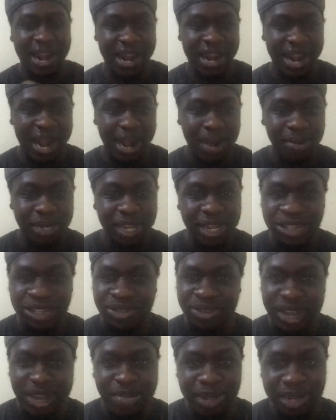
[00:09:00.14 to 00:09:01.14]
I would like
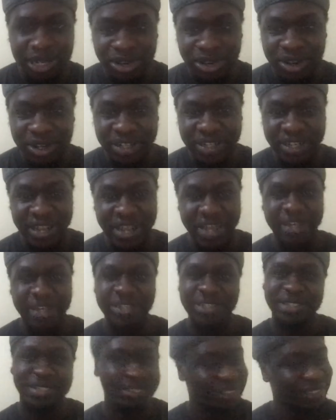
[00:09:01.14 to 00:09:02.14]
to end my talk, and
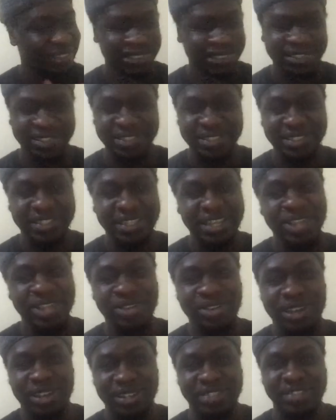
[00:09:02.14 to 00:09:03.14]
thank you
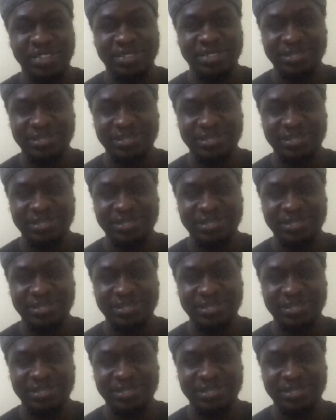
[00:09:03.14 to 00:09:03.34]
guys.